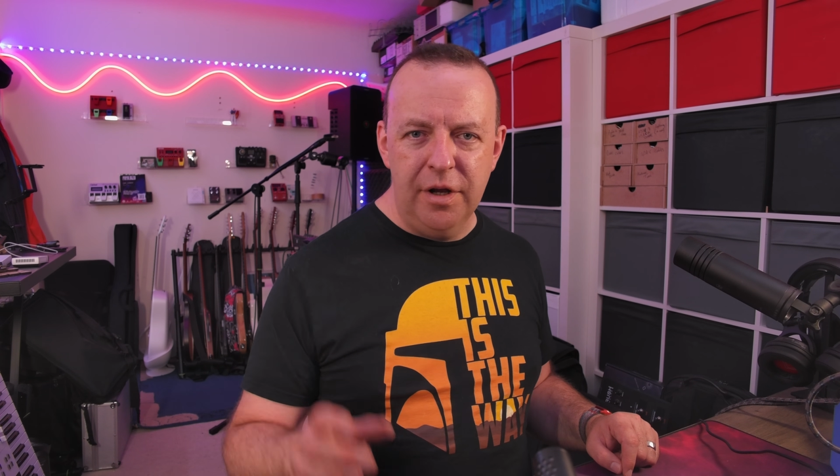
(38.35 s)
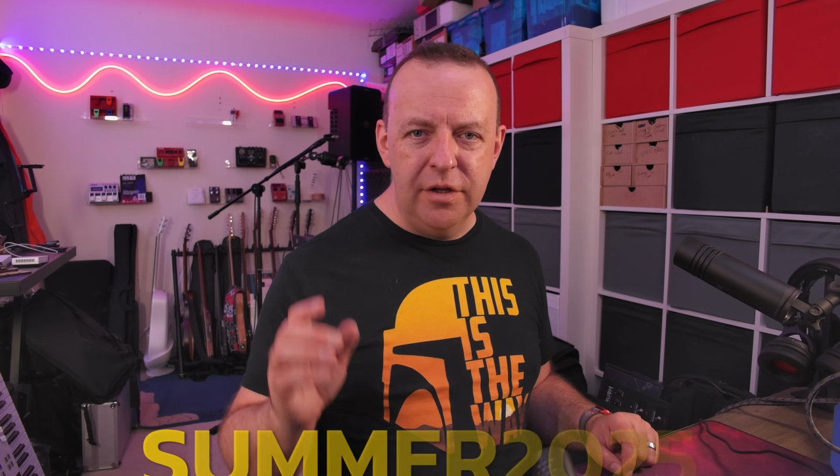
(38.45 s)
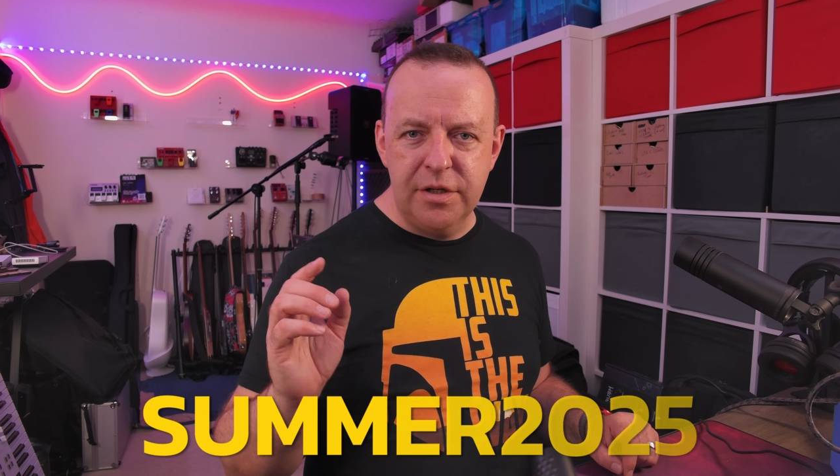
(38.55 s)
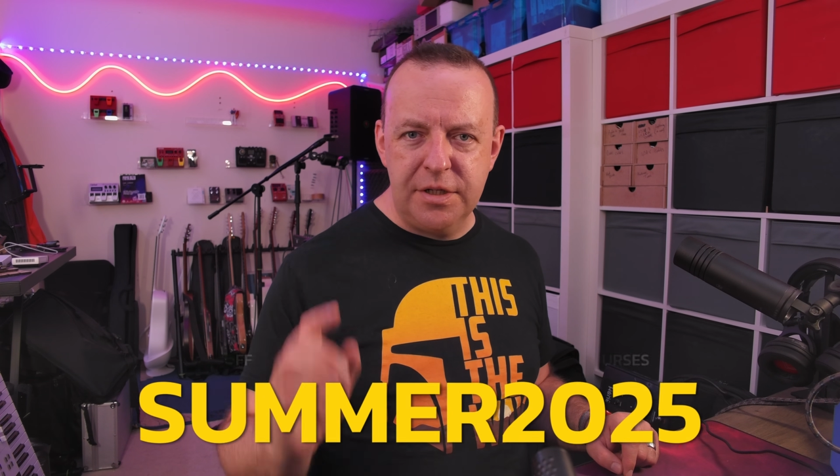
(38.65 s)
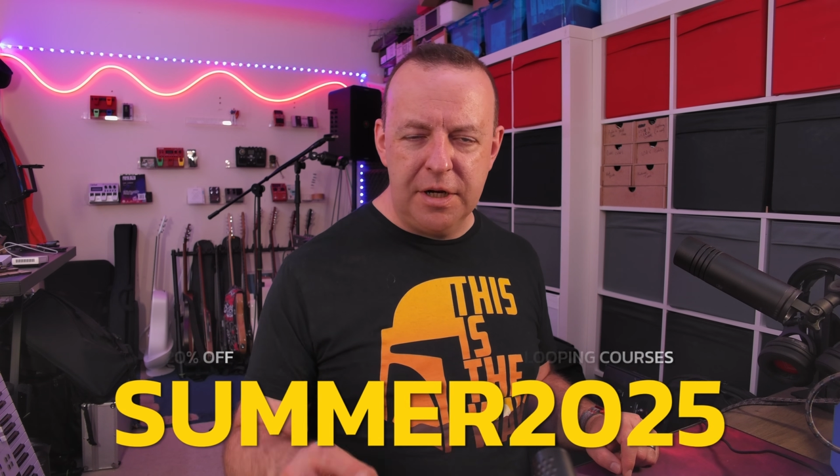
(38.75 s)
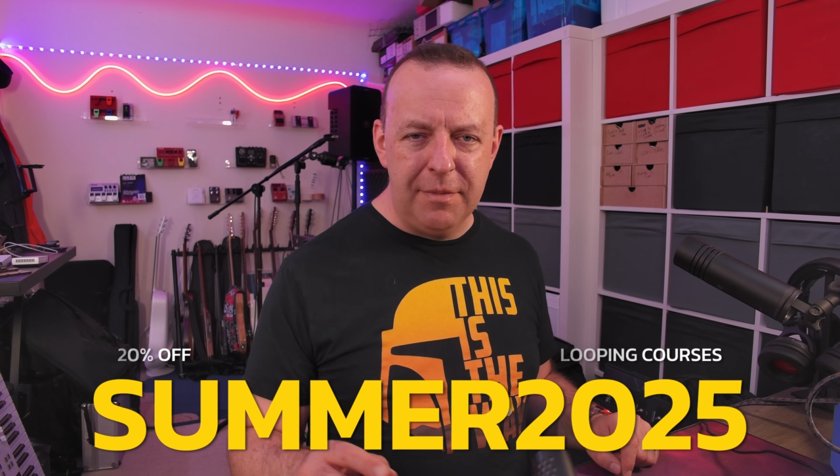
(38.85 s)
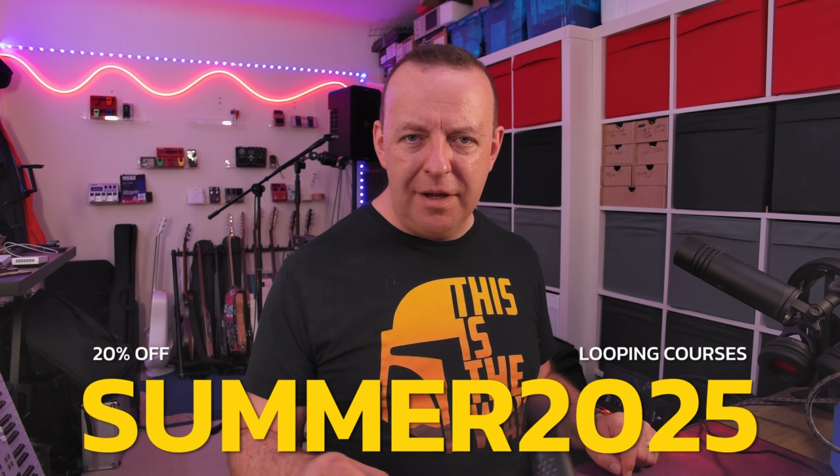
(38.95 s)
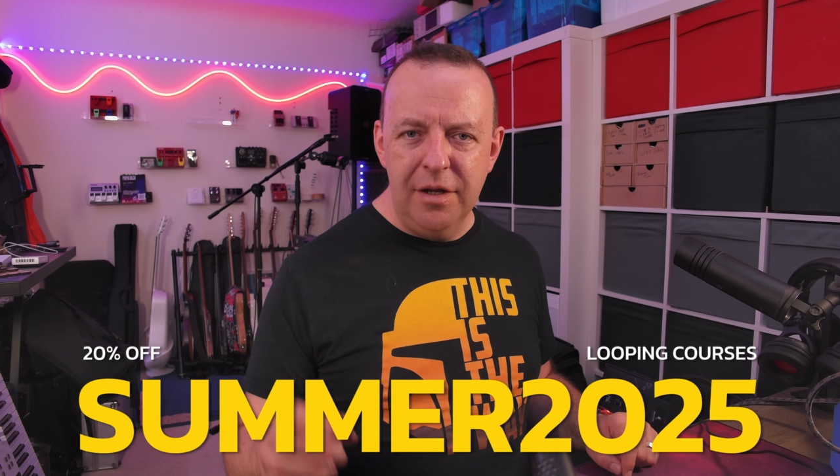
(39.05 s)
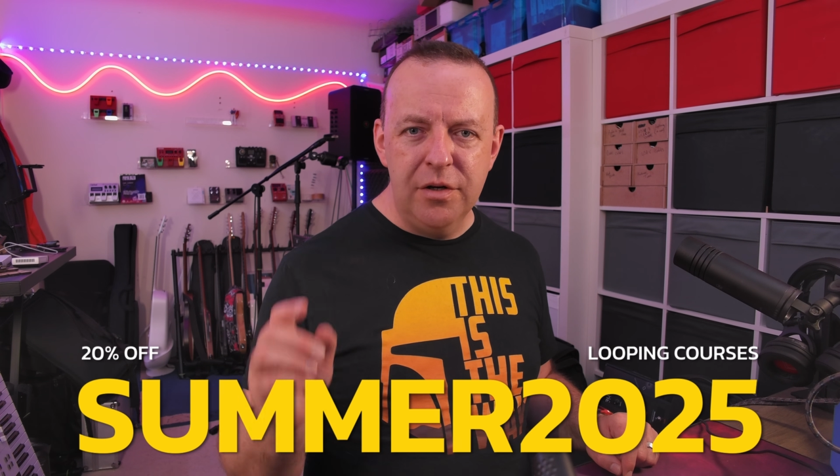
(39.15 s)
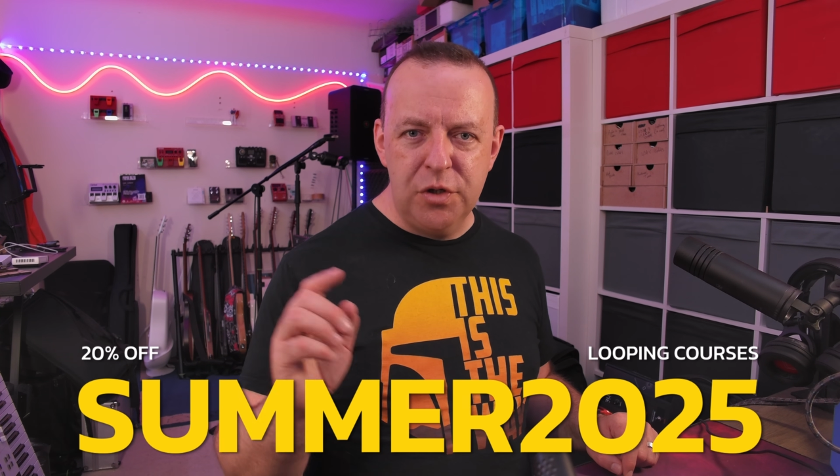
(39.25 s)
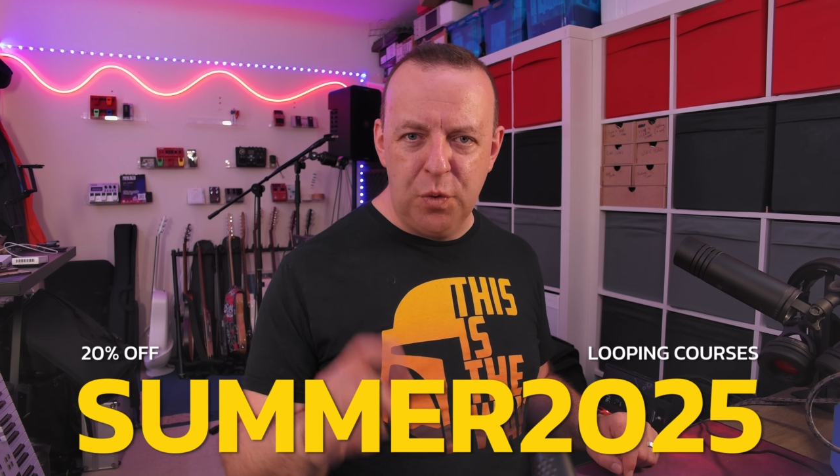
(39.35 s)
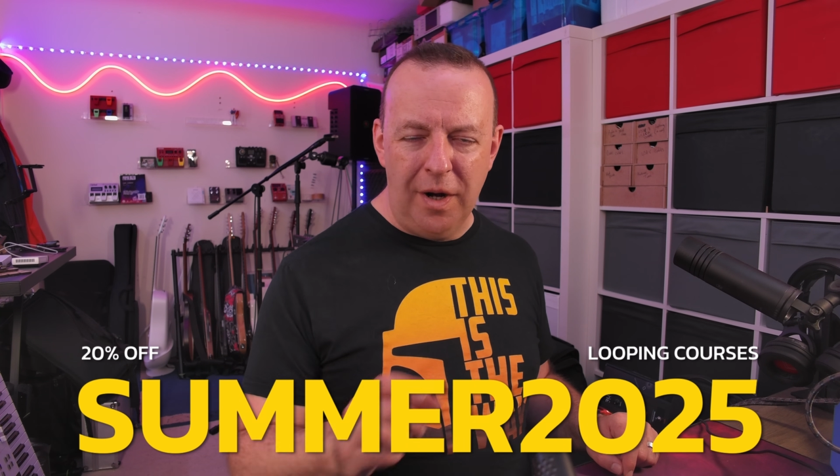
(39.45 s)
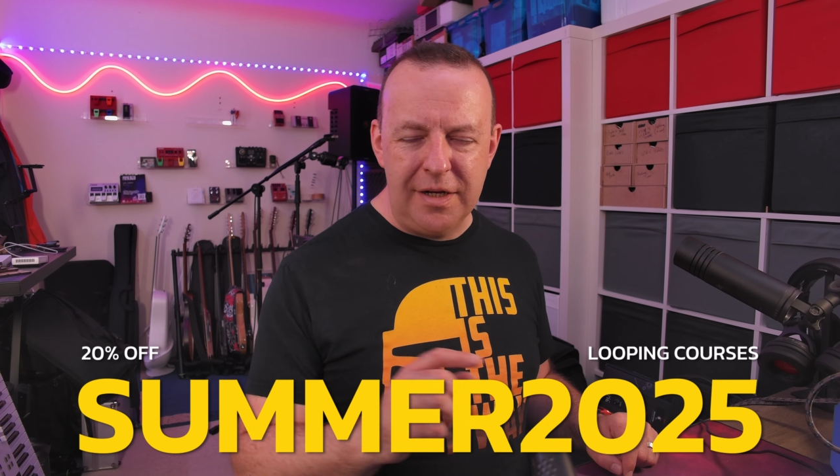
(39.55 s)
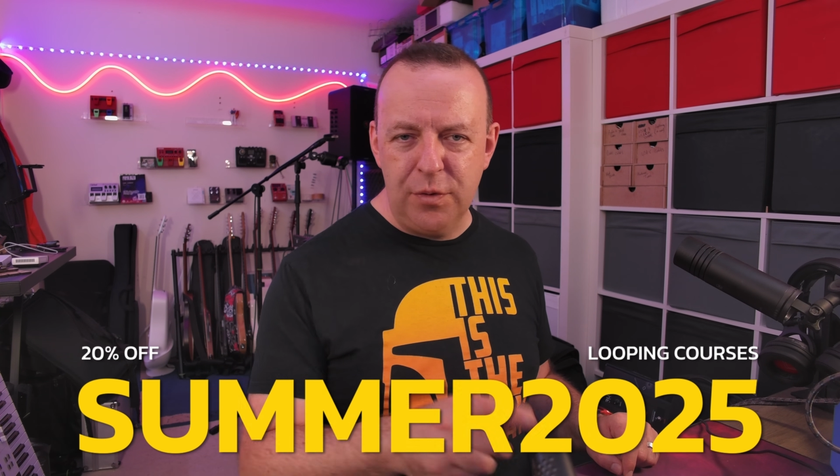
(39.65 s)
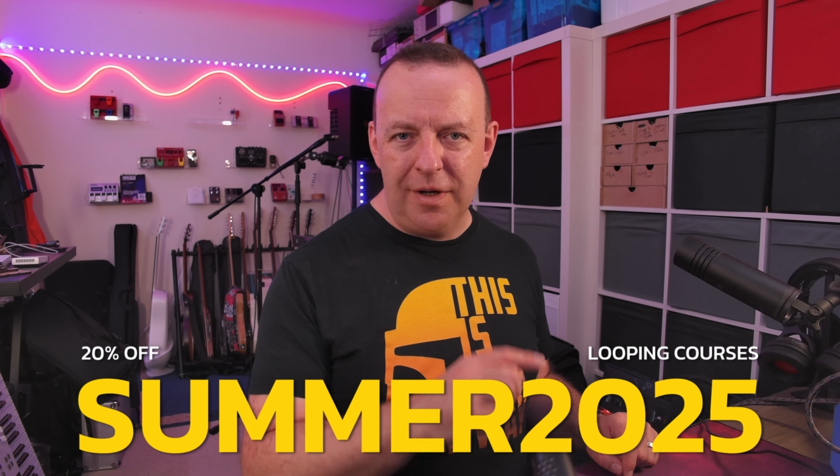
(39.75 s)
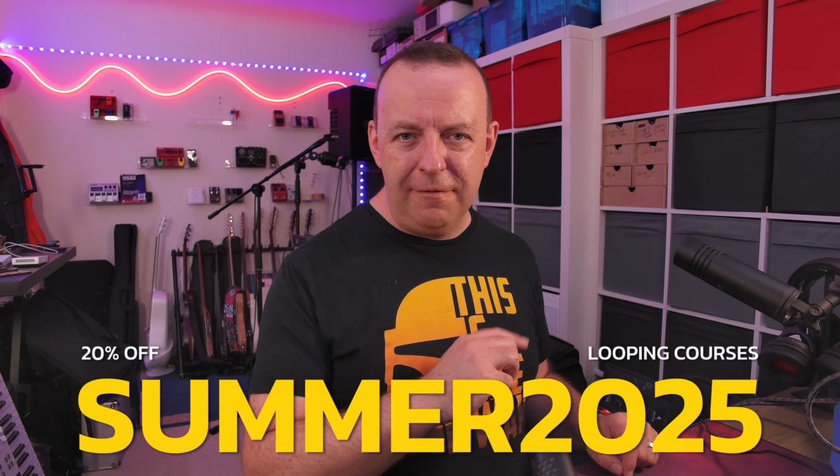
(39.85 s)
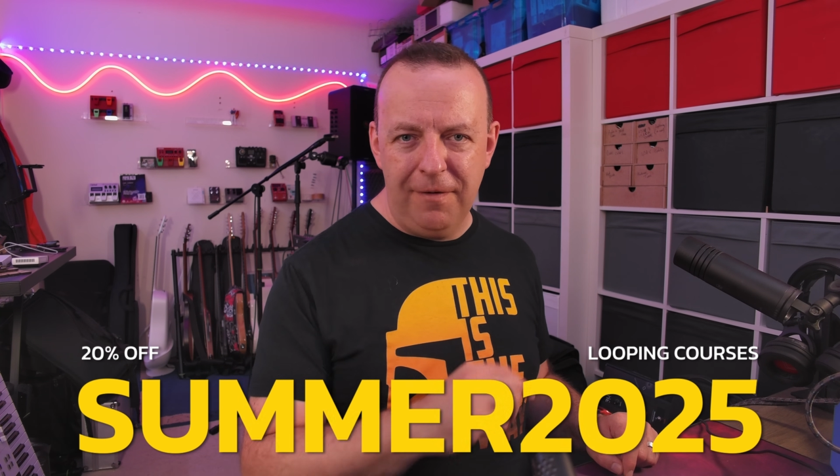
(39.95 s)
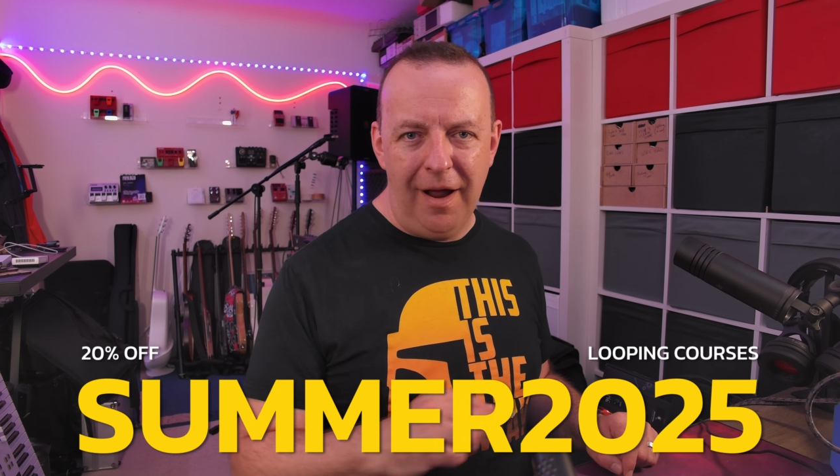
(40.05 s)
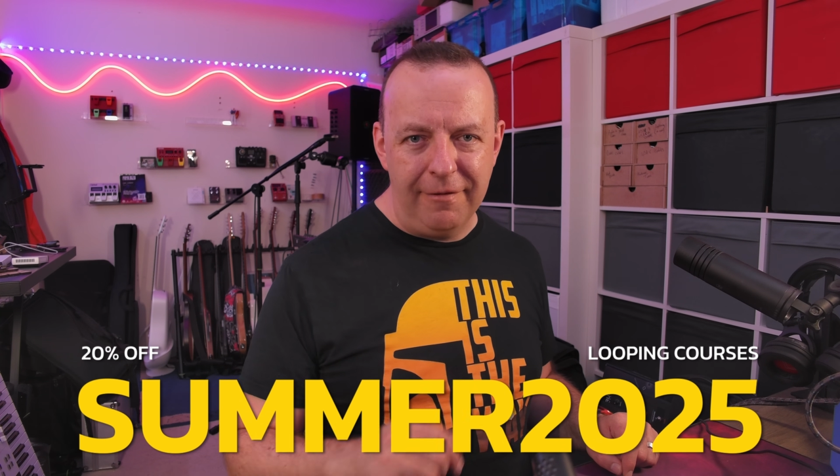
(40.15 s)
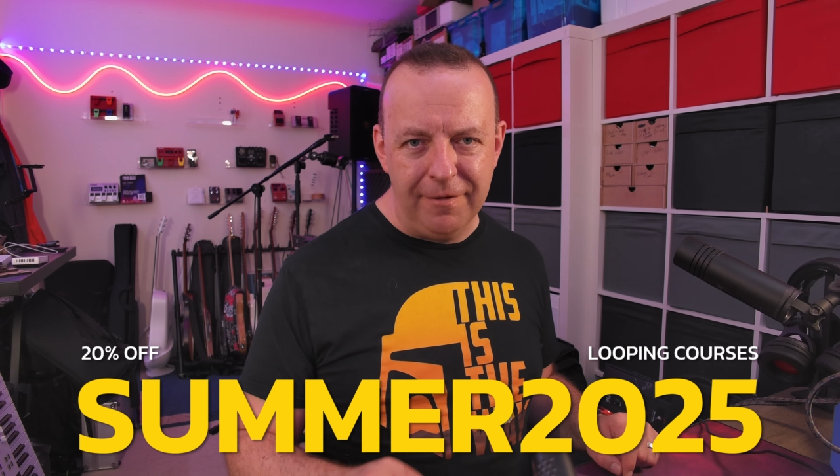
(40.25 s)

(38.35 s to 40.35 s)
SUMMER2025.